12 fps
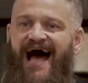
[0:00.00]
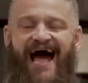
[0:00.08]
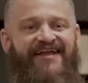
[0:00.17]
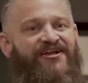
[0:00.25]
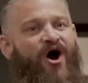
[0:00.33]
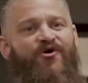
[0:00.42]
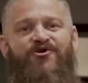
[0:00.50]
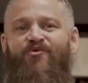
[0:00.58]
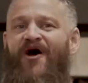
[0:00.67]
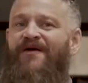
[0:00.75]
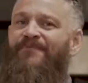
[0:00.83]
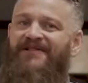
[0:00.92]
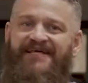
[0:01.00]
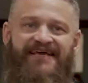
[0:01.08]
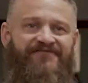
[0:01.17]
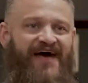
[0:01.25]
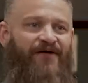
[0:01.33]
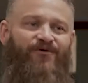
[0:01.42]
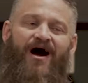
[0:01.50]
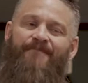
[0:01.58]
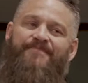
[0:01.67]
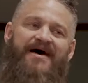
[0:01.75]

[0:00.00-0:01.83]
I know you want to believe that, Rob